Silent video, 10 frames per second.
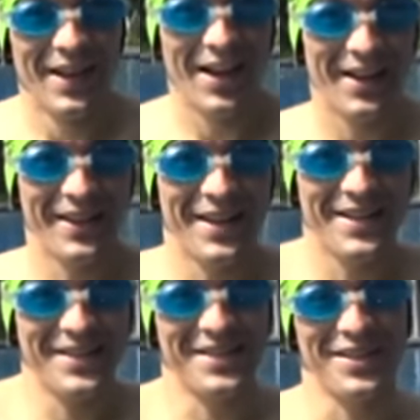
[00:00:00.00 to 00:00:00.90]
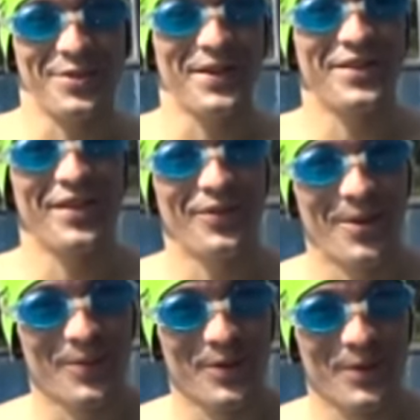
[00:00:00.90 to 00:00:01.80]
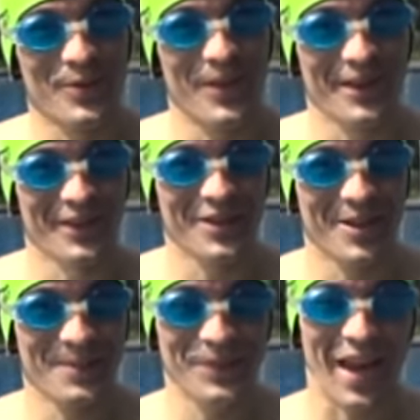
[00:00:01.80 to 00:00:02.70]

Hi guys, this is Christian from swimtofly.com.